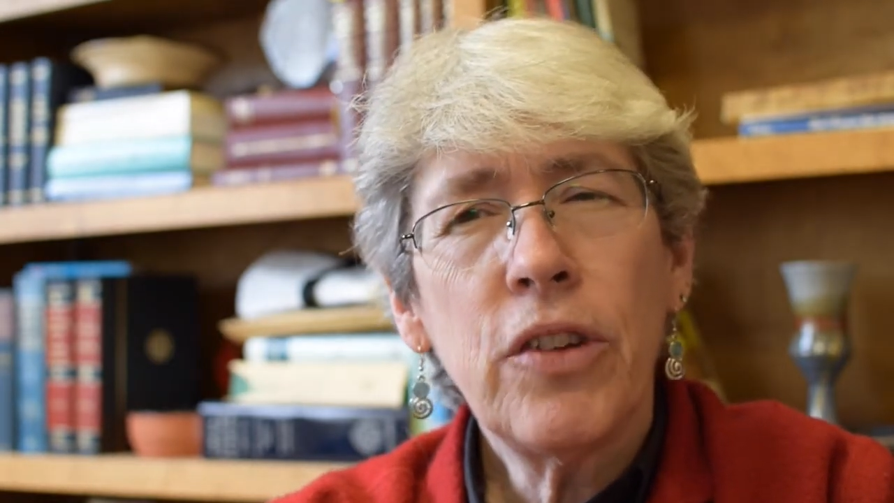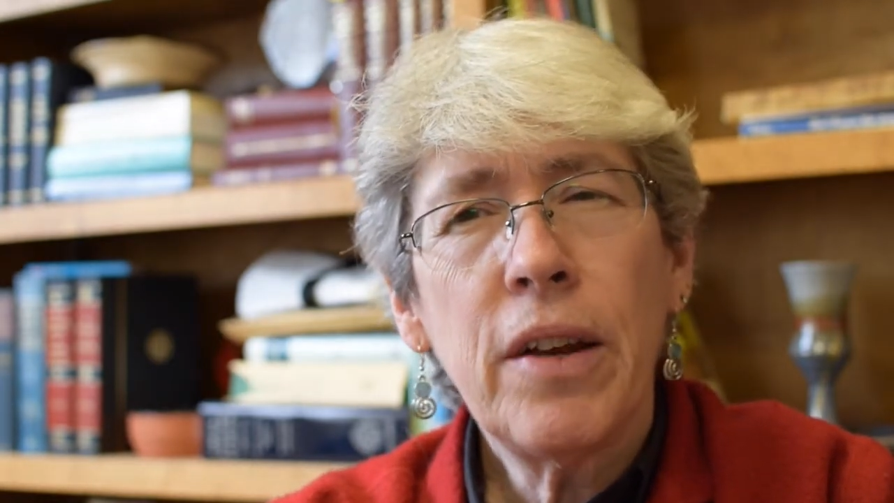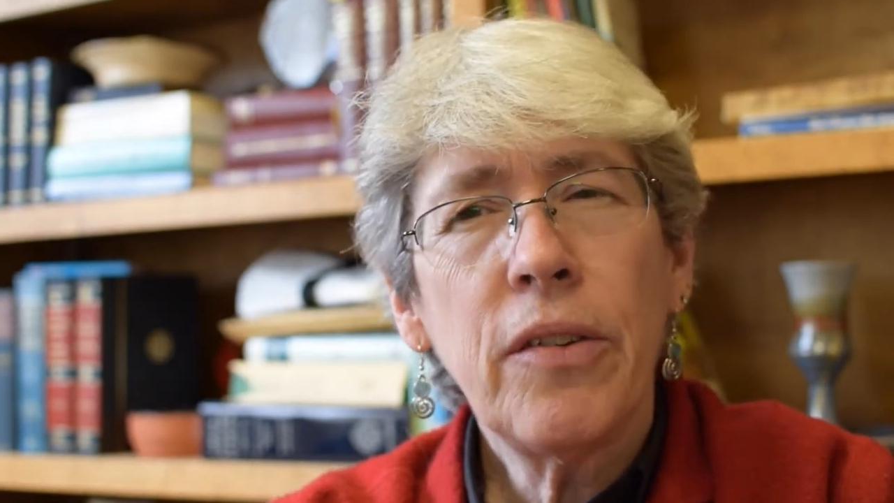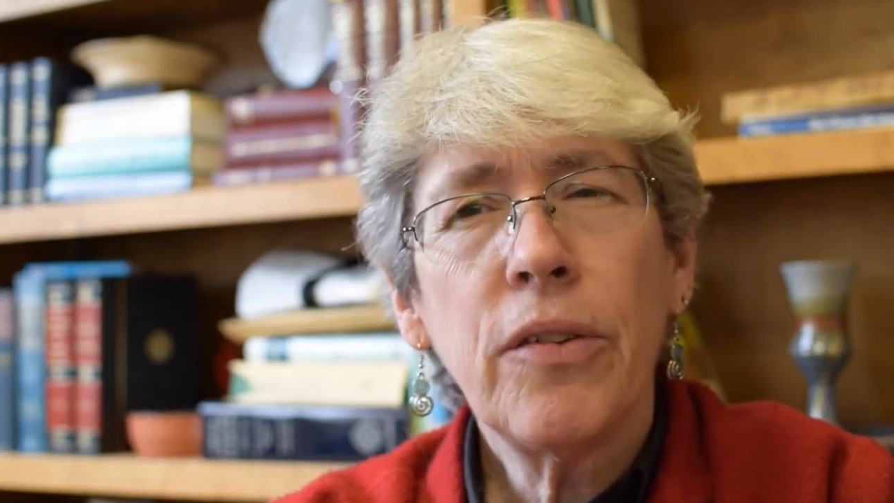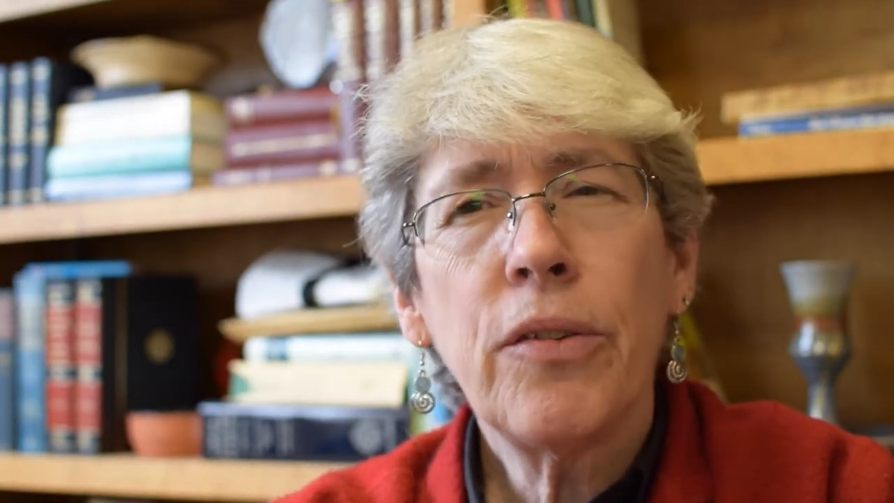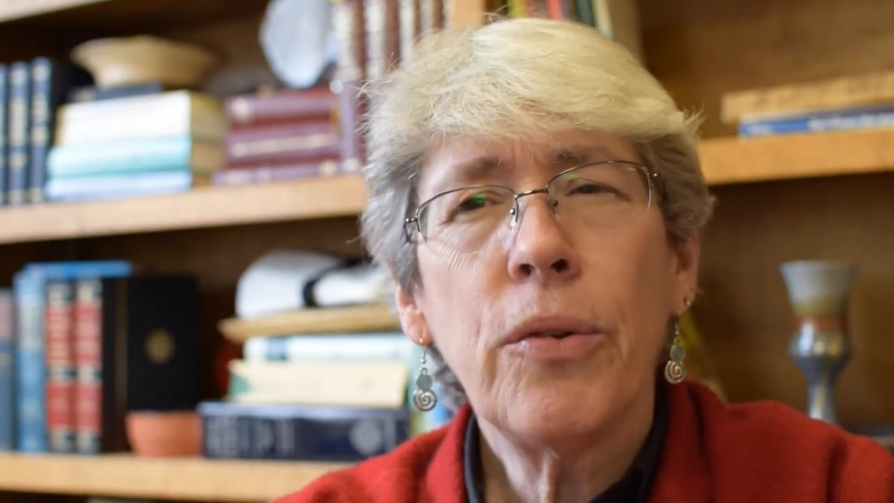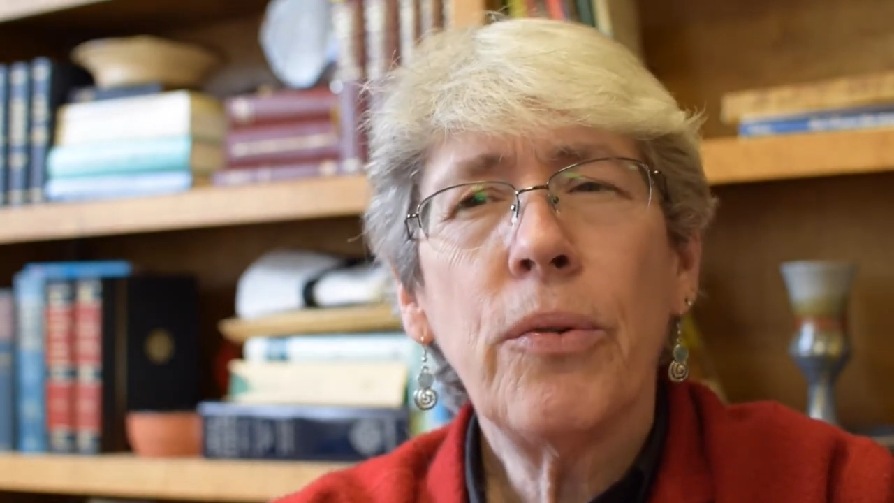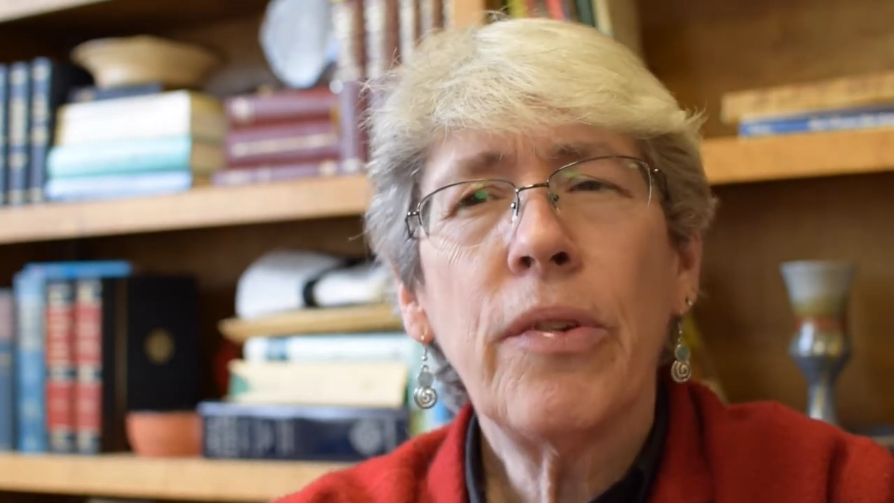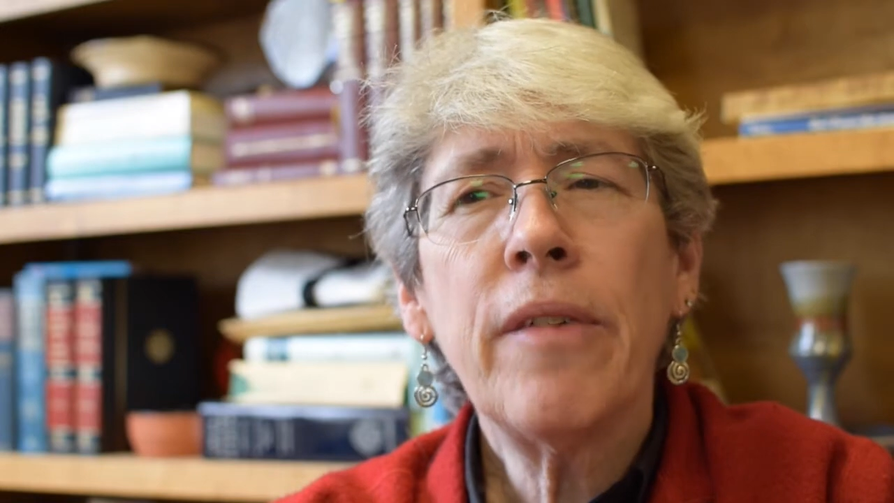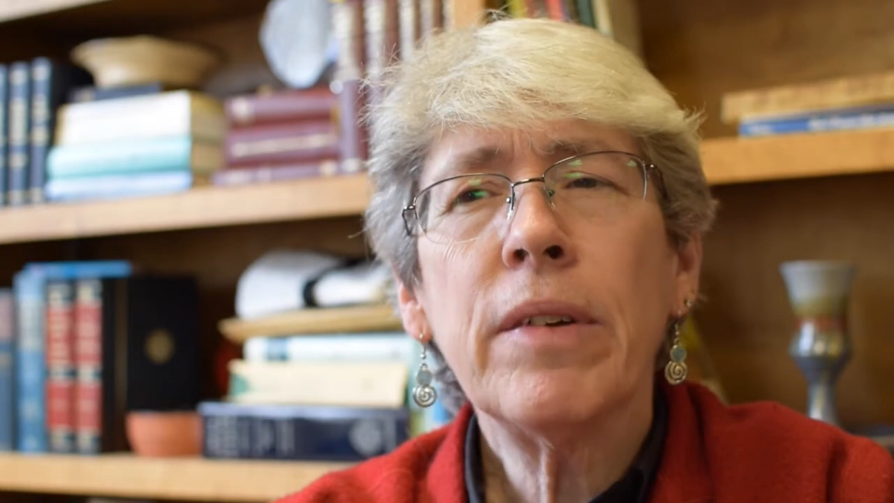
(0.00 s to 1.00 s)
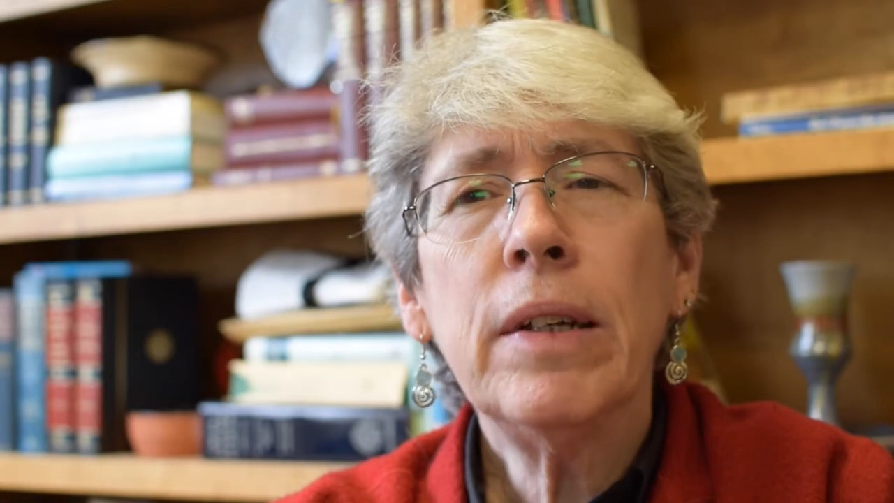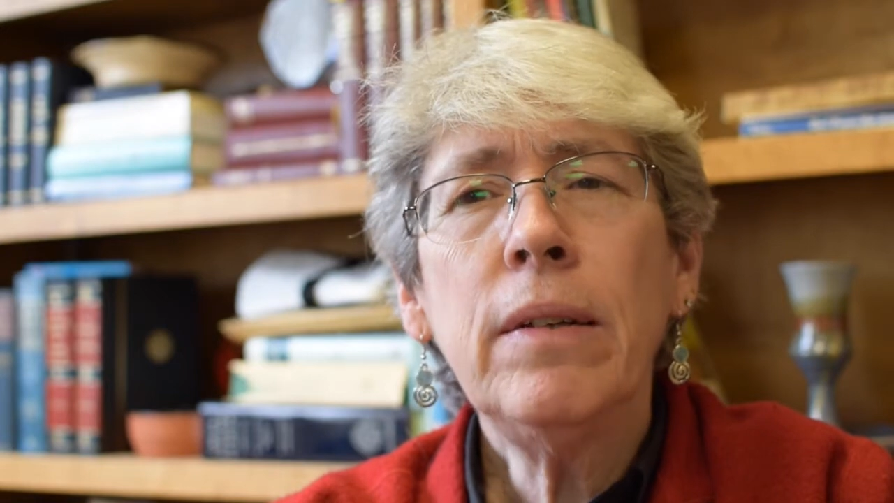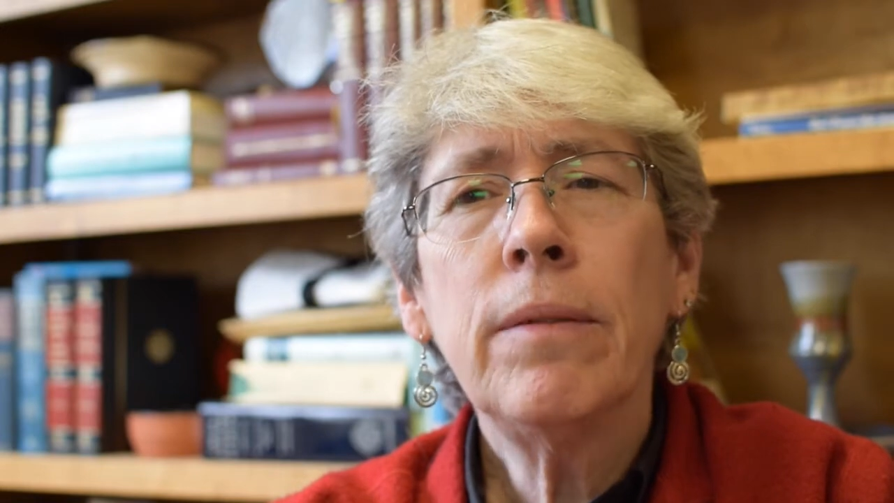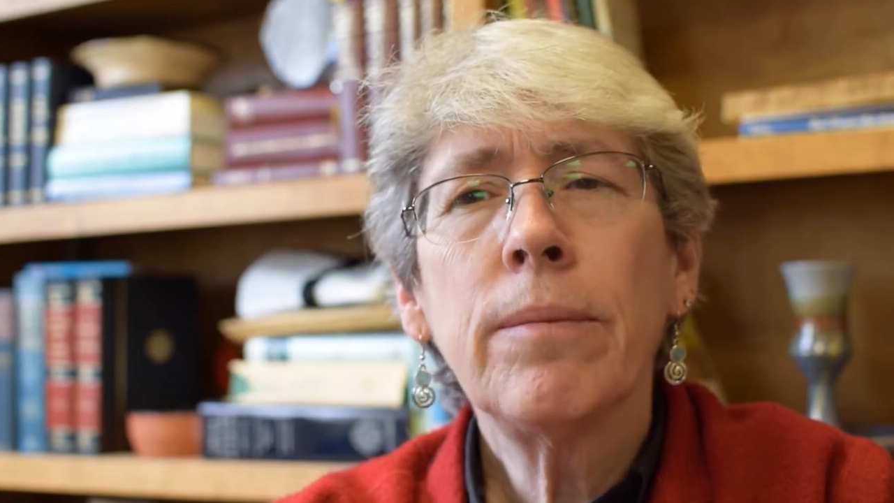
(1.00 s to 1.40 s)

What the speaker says: Genesis 2:7.